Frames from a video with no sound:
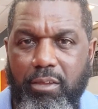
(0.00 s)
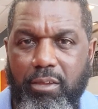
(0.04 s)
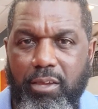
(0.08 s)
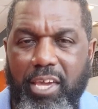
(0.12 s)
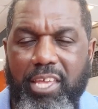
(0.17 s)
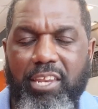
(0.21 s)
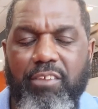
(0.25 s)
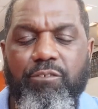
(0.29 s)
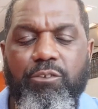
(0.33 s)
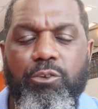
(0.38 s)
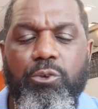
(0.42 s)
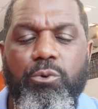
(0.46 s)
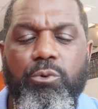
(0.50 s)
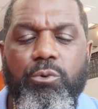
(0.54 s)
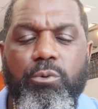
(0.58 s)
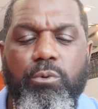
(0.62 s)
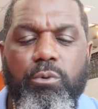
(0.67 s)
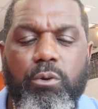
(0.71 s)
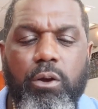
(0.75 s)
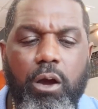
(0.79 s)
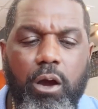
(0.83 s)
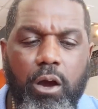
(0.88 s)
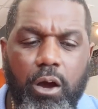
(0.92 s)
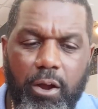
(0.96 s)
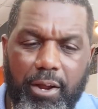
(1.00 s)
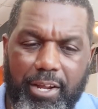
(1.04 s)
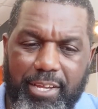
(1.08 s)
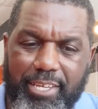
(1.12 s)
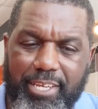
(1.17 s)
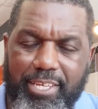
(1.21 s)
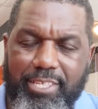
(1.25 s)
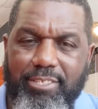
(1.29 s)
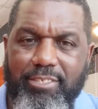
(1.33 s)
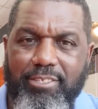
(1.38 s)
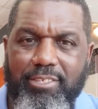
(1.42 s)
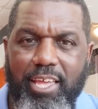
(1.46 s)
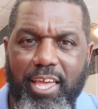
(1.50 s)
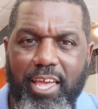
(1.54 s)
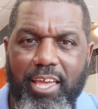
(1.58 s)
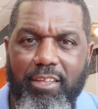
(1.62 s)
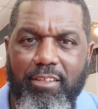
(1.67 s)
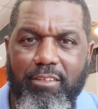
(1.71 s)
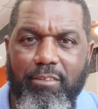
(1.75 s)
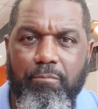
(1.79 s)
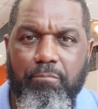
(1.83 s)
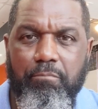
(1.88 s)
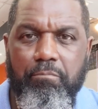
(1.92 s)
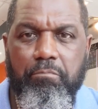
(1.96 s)
And if you are against that,
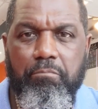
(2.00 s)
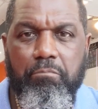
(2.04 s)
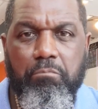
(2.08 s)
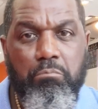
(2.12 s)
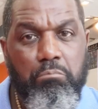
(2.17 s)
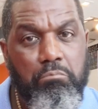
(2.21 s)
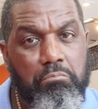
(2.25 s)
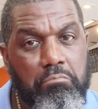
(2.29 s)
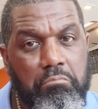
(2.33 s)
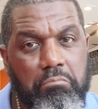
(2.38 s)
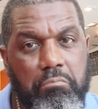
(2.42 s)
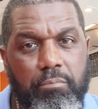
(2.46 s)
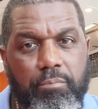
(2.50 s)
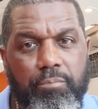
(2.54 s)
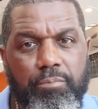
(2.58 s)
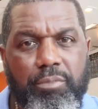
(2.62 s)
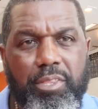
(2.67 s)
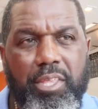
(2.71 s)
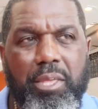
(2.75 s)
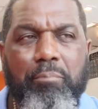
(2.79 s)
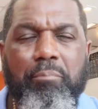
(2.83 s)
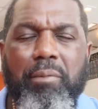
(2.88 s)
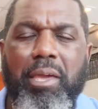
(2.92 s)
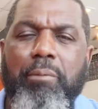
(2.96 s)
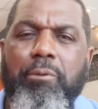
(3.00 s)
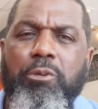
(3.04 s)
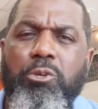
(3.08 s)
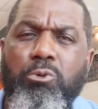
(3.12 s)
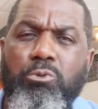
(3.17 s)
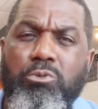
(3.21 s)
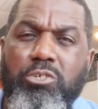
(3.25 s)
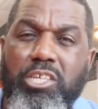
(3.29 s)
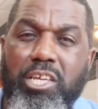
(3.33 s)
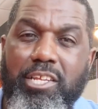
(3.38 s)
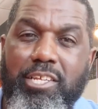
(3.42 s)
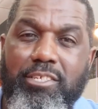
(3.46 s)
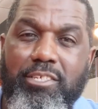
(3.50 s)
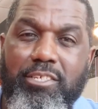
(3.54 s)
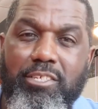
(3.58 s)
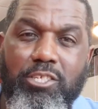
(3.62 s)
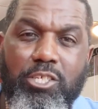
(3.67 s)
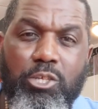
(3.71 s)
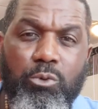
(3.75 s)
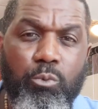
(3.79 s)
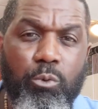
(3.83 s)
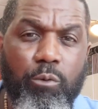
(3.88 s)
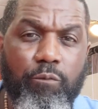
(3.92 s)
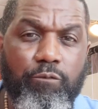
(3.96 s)
then maybe eugenics
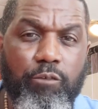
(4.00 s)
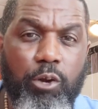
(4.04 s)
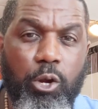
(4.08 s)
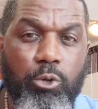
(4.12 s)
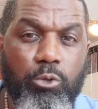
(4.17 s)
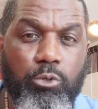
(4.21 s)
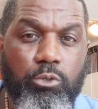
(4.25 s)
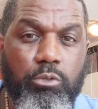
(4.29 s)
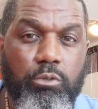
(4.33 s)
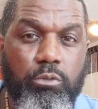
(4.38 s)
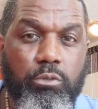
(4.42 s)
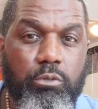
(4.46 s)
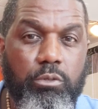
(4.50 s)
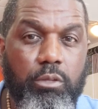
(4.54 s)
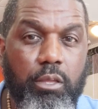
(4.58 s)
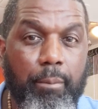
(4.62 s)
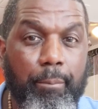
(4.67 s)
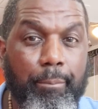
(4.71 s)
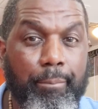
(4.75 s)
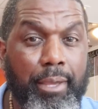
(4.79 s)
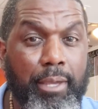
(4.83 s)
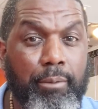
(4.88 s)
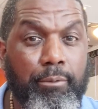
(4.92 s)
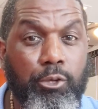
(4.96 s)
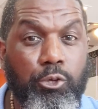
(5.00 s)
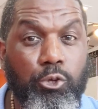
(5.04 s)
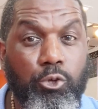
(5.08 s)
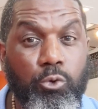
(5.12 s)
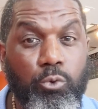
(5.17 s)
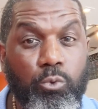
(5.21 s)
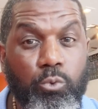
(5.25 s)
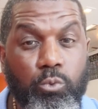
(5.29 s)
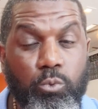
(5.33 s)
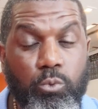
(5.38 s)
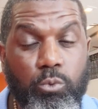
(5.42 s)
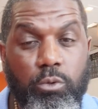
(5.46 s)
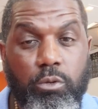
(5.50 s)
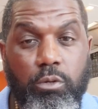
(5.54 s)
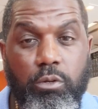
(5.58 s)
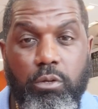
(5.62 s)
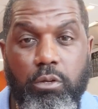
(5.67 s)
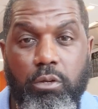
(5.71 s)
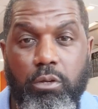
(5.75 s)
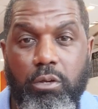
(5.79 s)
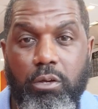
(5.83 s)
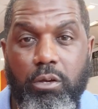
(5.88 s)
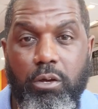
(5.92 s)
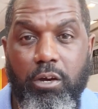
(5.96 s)
is in reverse. And maybe you
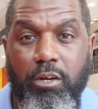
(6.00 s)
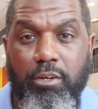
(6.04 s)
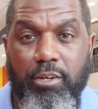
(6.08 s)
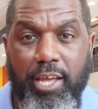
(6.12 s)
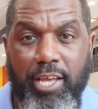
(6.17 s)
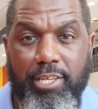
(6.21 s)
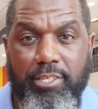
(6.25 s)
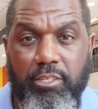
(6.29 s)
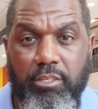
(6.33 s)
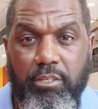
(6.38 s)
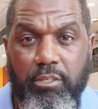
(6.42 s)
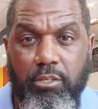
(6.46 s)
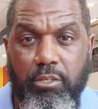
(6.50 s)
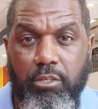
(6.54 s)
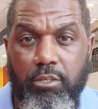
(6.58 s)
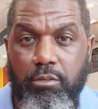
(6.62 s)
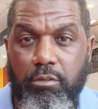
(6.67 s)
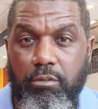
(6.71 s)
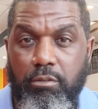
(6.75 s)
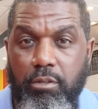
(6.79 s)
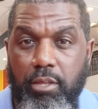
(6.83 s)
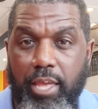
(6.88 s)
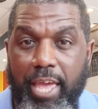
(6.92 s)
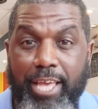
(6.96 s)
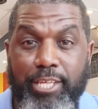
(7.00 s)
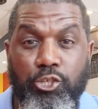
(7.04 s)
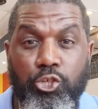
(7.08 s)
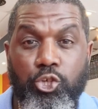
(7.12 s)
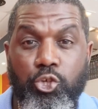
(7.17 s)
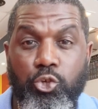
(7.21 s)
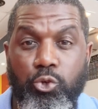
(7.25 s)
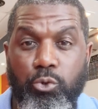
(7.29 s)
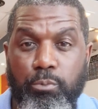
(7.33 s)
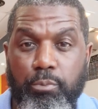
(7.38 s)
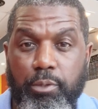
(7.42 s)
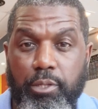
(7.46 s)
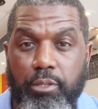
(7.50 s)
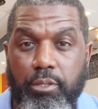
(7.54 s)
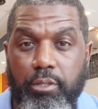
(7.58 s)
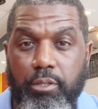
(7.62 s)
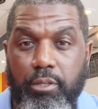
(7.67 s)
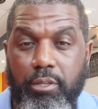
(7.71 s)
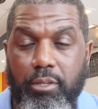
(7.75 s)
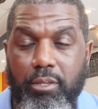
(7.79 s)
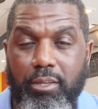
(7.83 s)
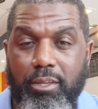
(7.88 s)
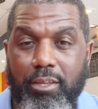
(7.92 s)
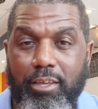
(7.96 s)
are not as human
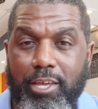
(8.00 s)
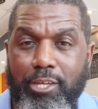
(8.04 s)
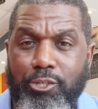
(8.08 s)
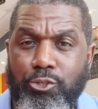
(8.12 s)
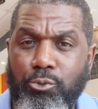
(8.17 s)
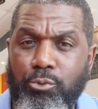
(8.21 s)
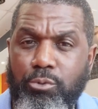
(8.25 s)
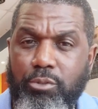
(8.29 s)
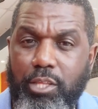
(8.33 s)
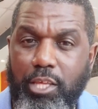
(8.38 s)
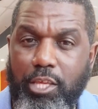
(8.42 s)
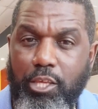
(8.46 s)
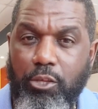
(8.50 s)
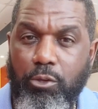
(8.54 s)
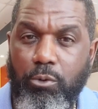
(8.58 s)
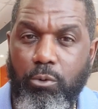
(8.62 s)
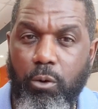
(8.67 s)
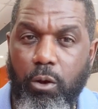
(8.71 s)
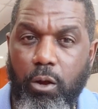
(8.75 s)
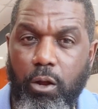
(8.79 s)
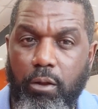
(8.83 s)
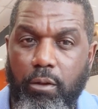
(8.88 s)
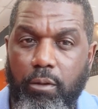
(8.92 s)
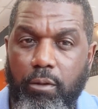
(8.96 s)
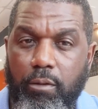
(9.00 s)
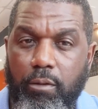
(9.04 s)
as you think you are.